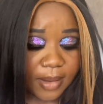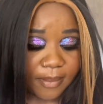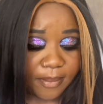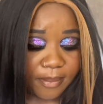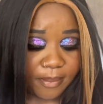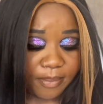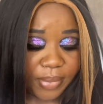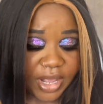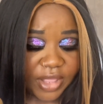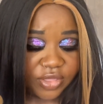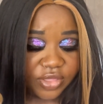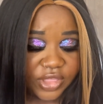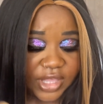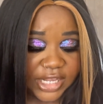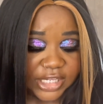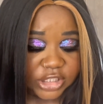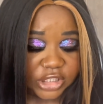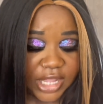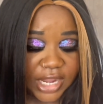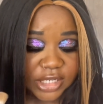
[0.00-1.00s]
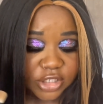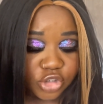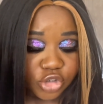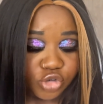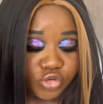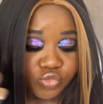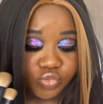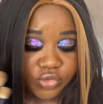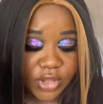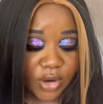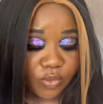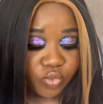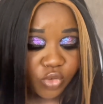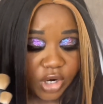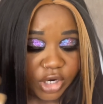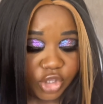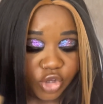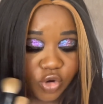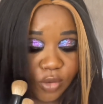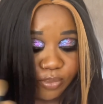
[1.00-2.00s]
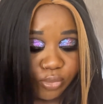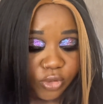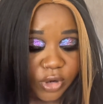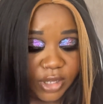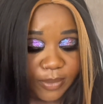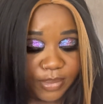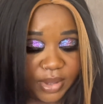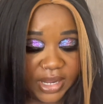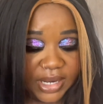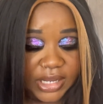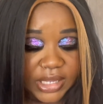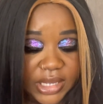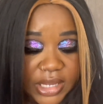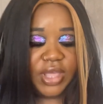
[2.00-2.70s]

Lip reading: But they run you a pretty penny.